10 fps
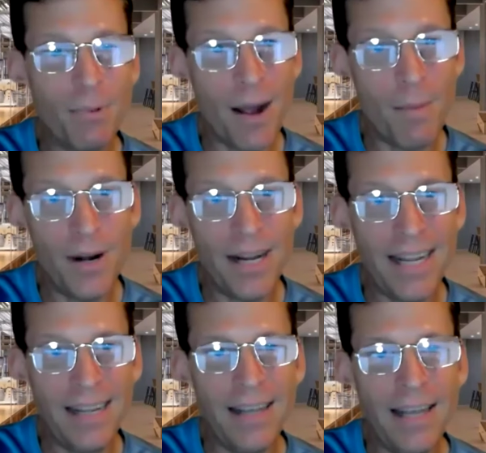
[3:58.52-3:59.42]
the
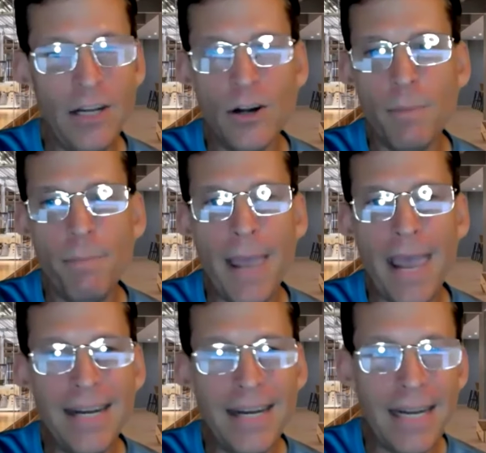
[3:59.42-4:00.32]
property and you're
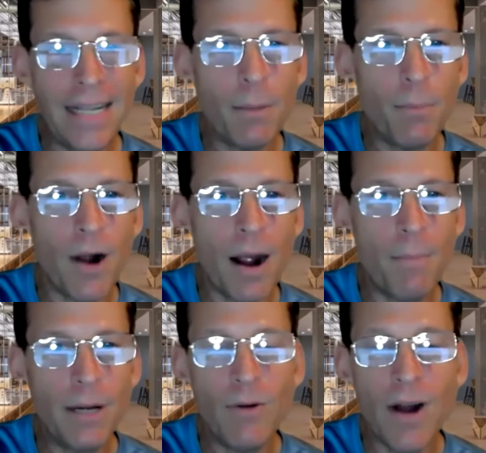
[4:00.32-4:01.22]
abandoning the
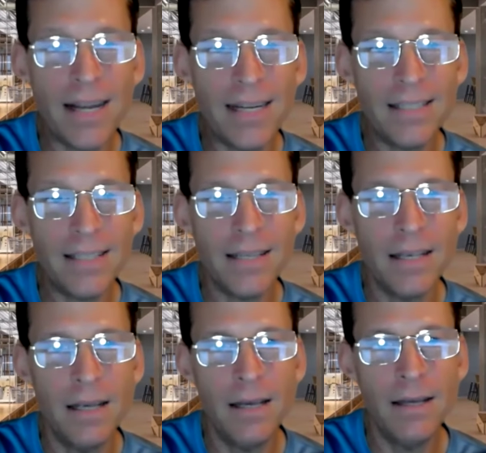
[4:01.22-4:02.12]
property rights.